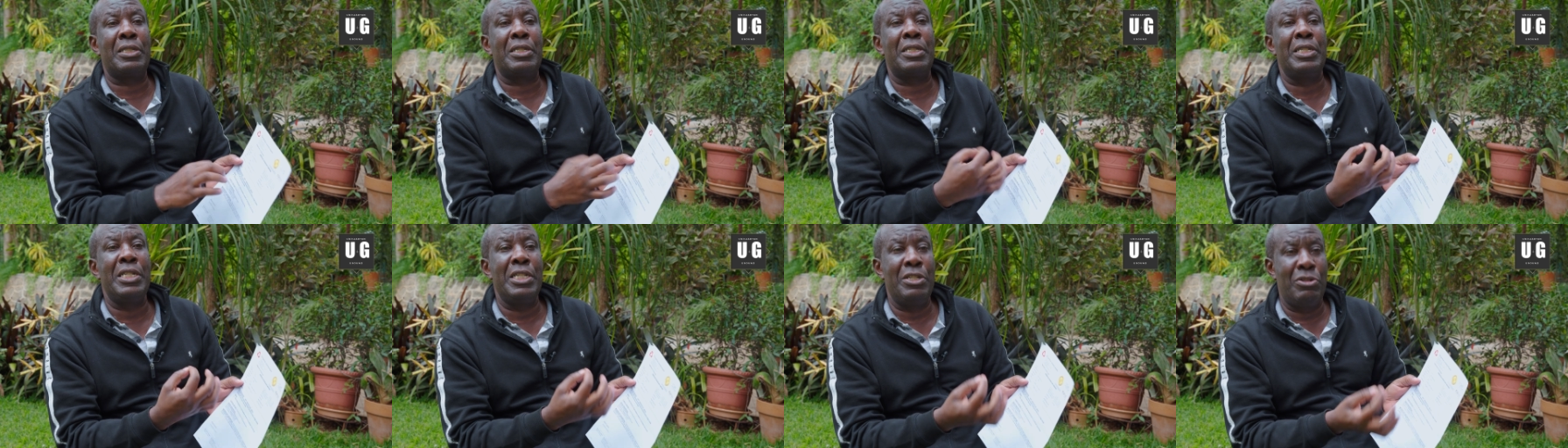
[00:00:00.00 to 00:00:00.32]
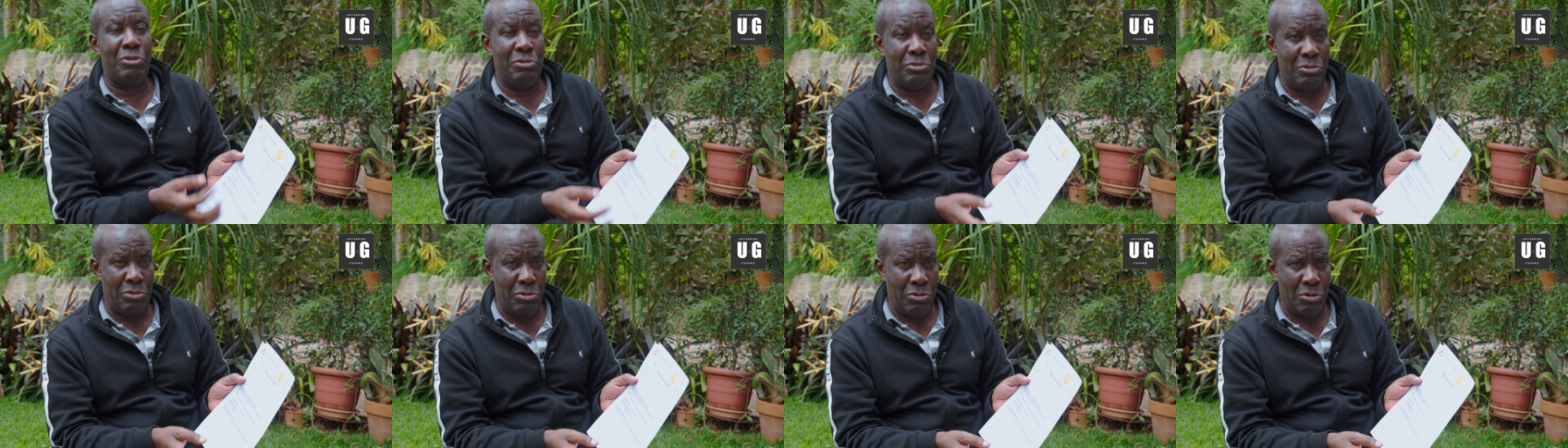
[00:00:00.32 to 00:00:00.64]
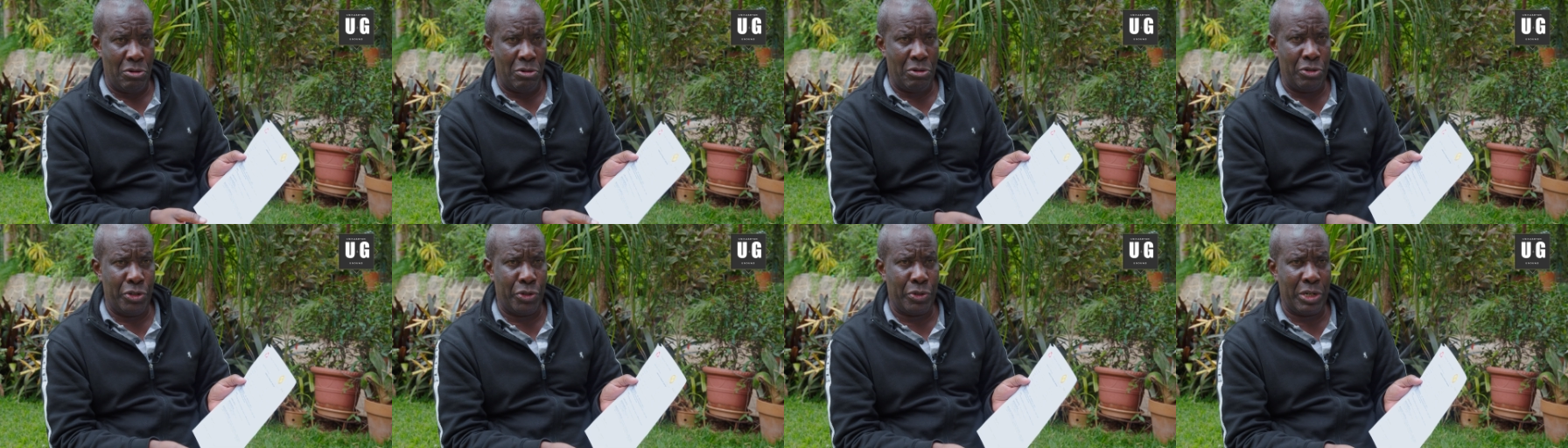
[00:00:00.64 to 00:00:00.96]
needs
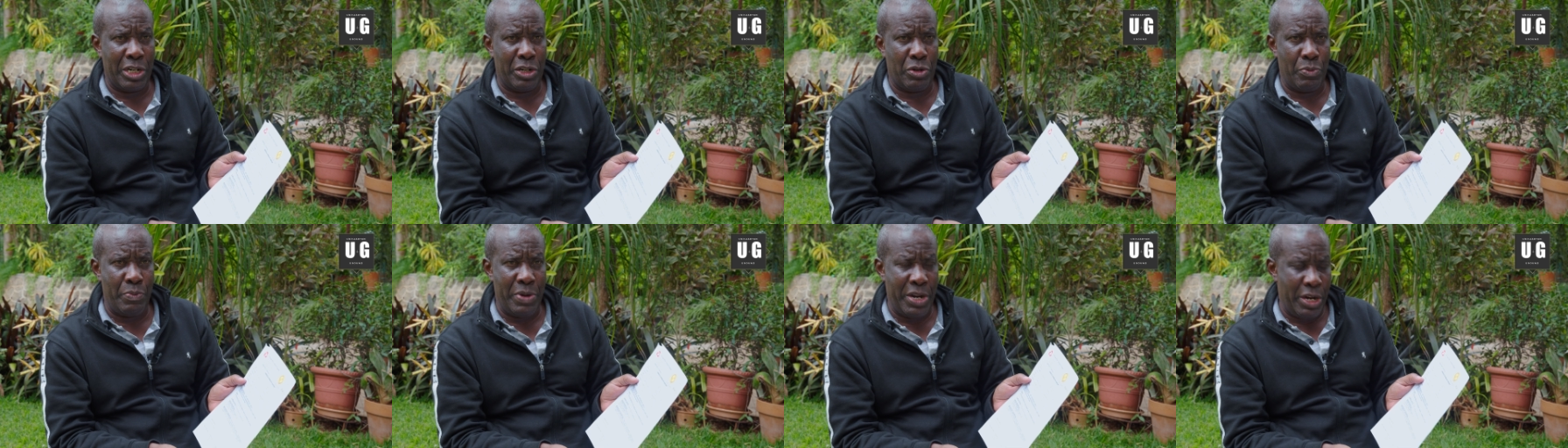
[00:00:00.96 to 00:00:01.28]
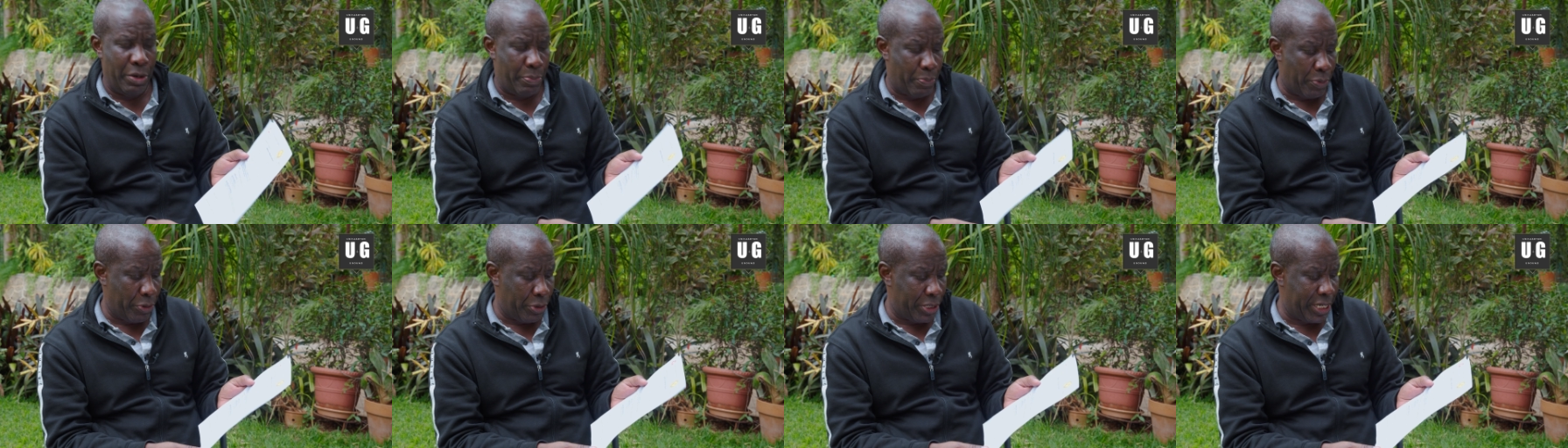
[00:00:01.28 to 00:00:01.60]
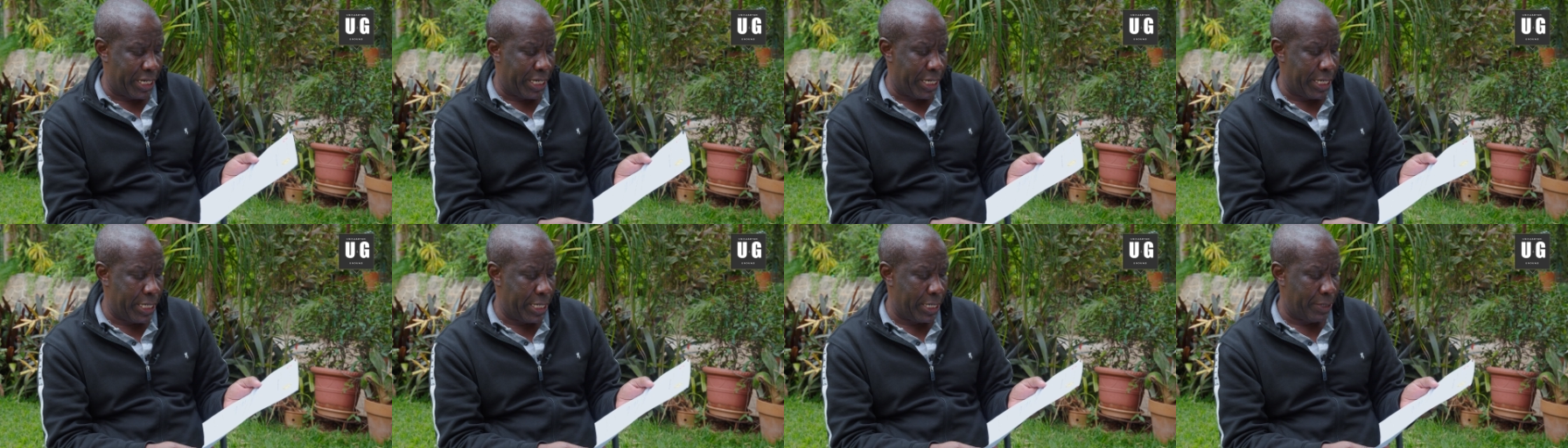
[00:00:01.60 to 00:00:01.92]
to be
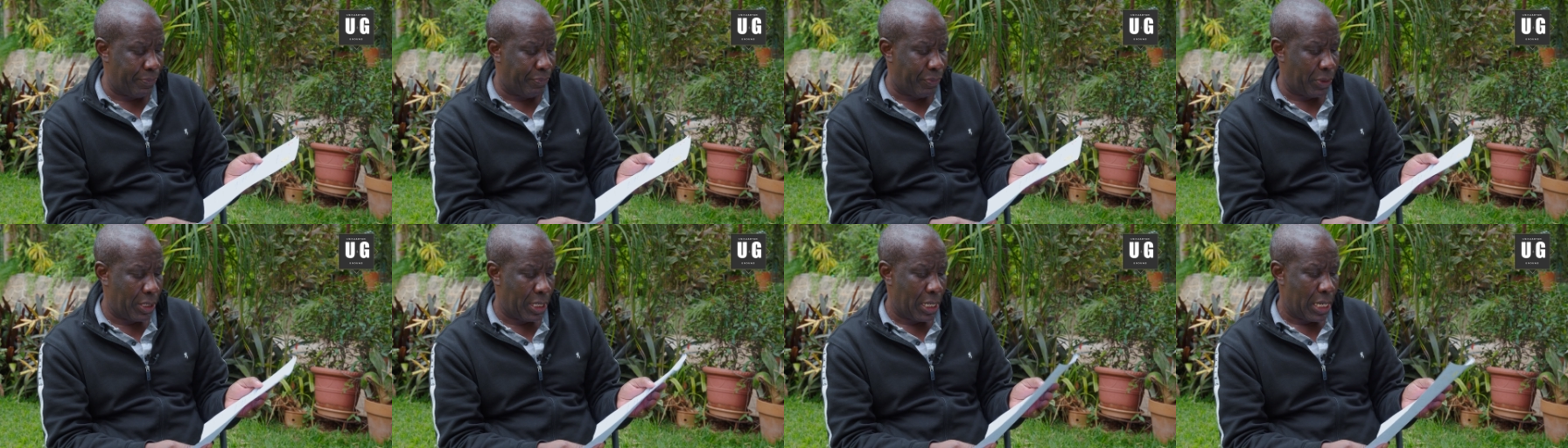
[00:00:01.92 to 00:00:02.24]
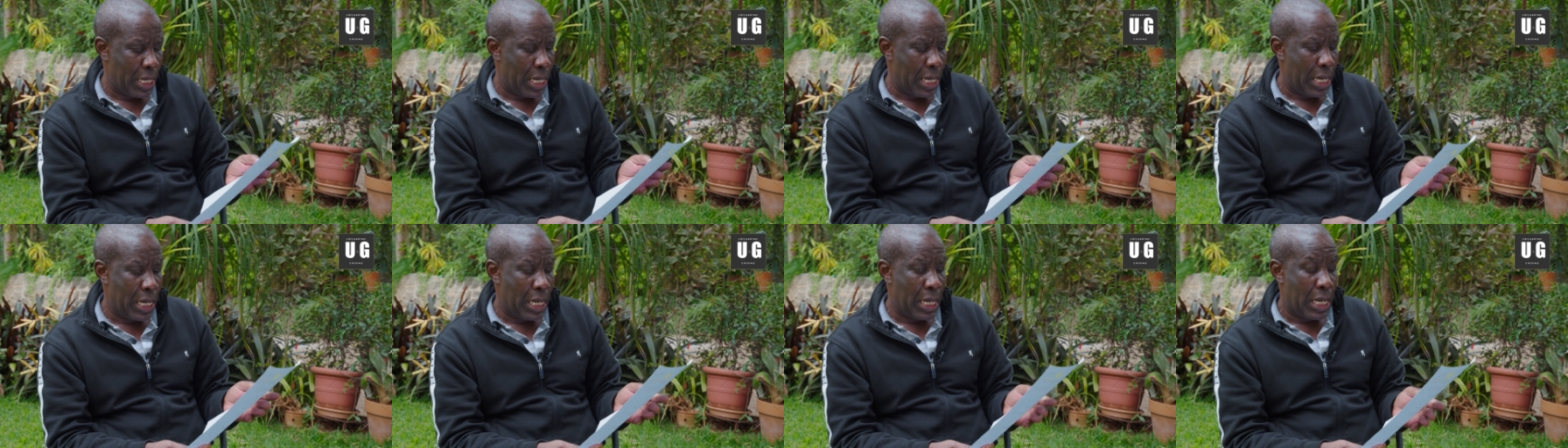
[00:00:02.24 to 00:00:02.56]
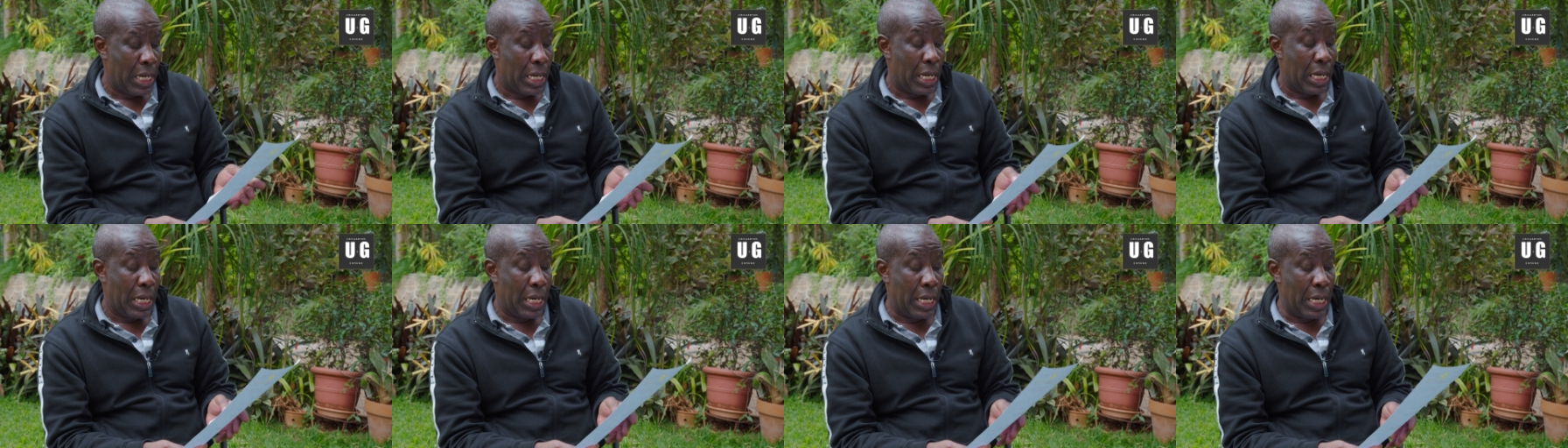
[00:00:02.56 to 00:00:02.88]
reported.
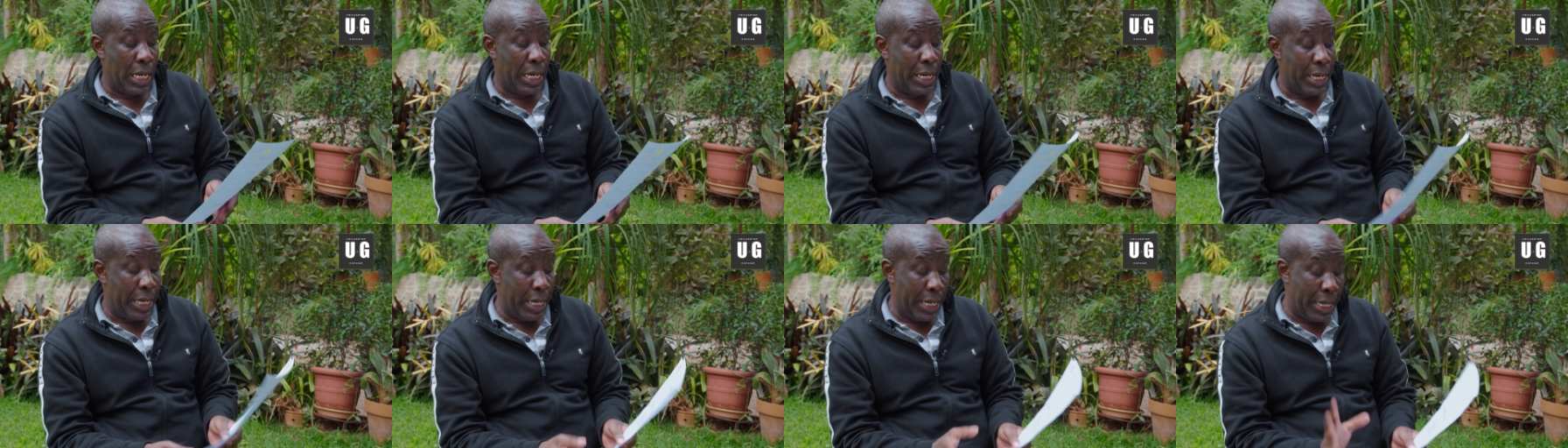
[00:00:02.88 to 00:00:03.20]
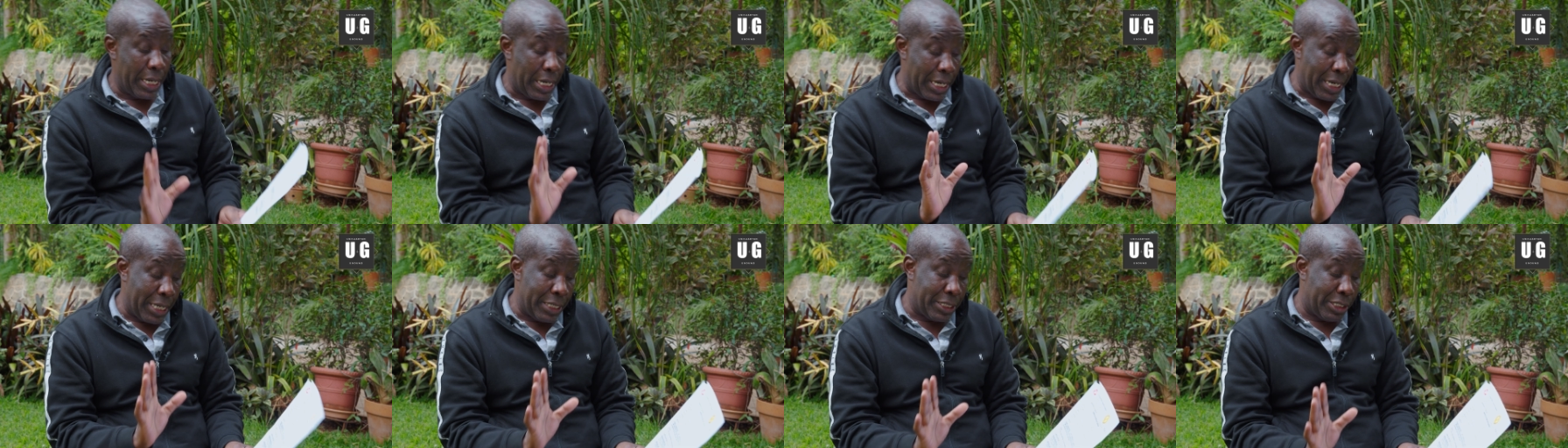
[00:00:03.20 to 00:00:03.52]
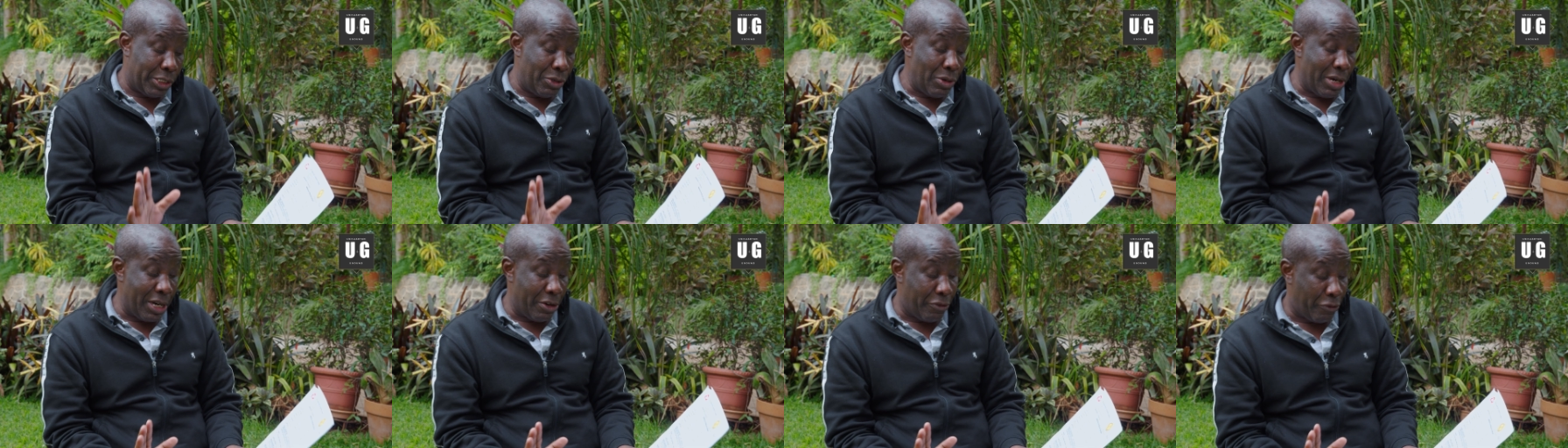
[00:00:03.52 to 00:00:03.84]
And
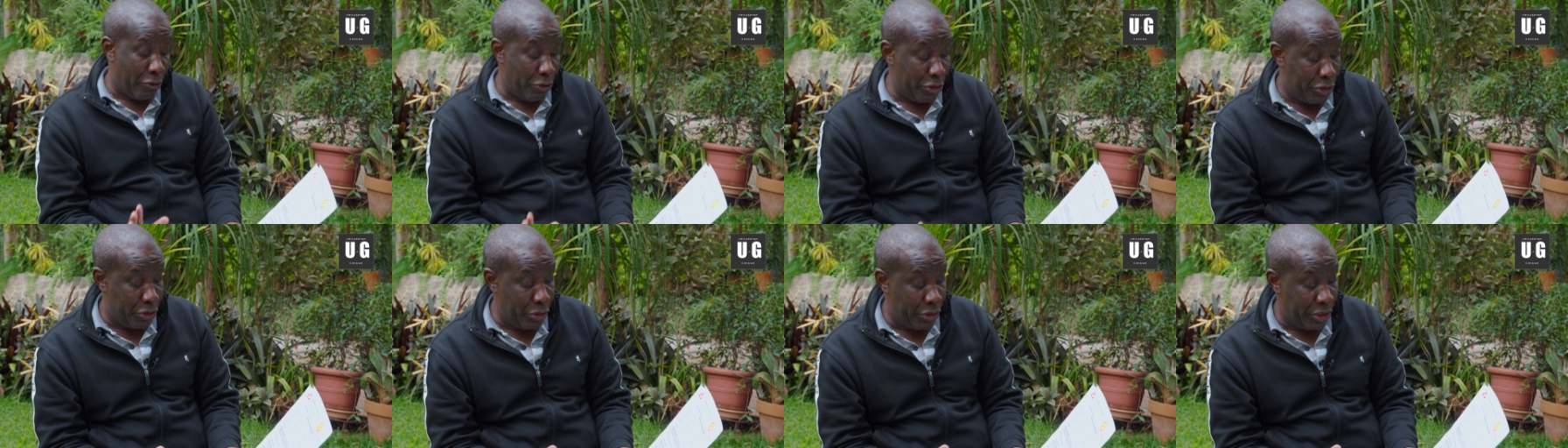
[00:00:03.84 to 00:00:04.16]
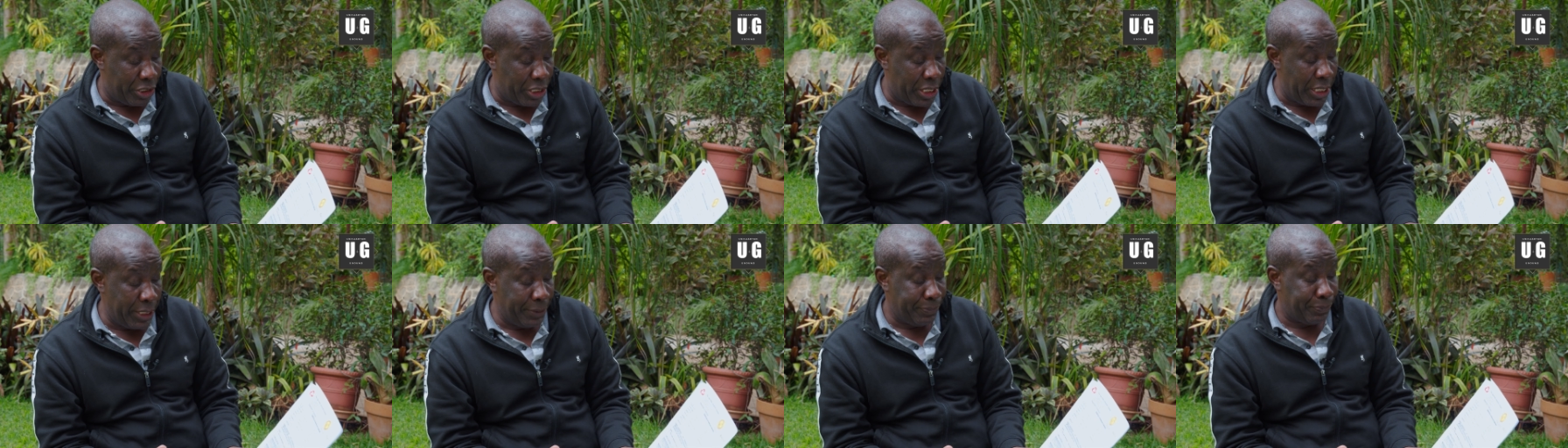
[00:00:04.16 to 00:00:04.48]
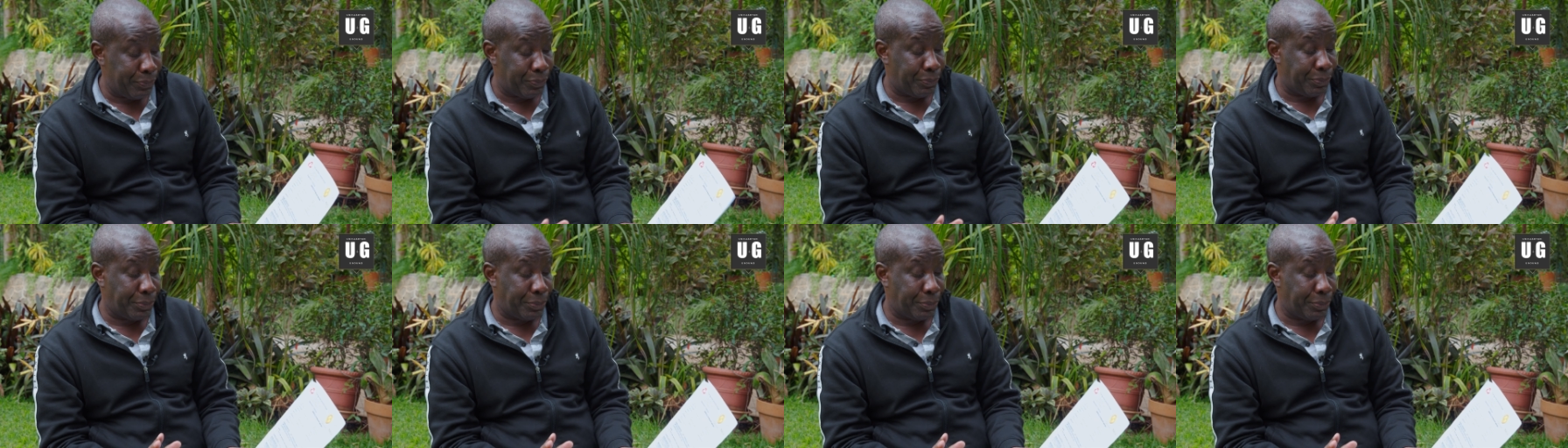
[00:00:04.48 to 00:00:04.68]
still, unfortunately,